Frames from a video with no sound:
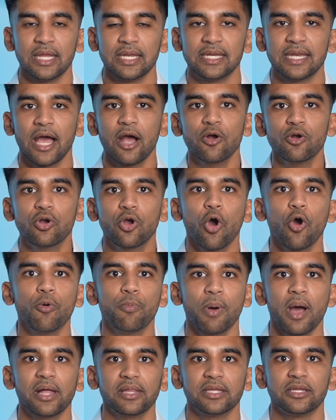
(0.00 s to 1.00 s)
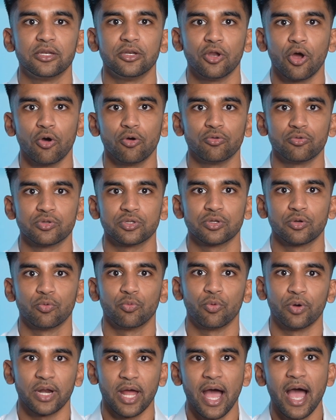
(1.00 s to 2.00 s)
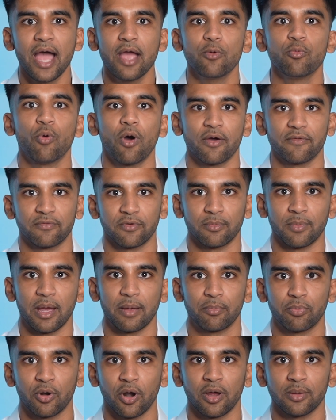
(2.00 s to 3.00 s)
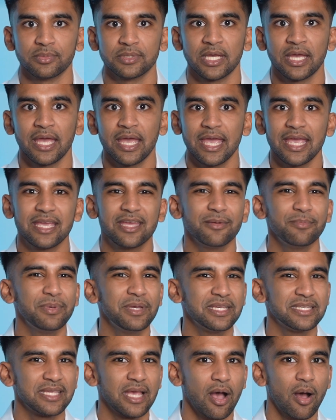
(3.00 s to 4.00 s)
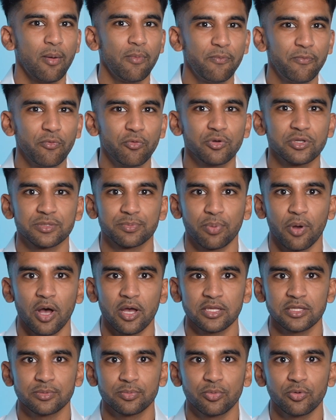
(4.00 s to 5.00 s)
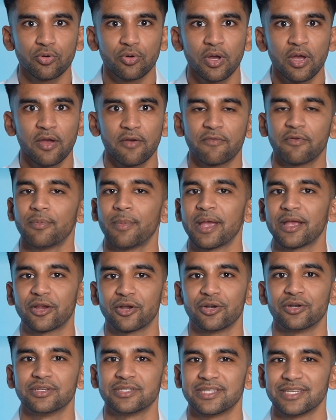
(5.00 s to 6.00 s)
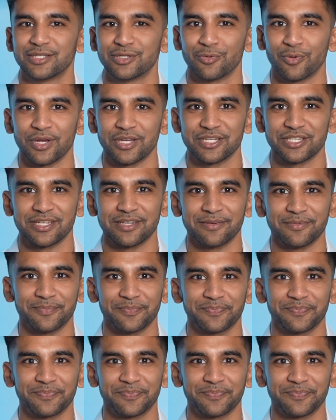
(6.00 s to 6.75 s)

Now Copilot knows what I want for my prompt. It can be as helpful as possible for my current situation.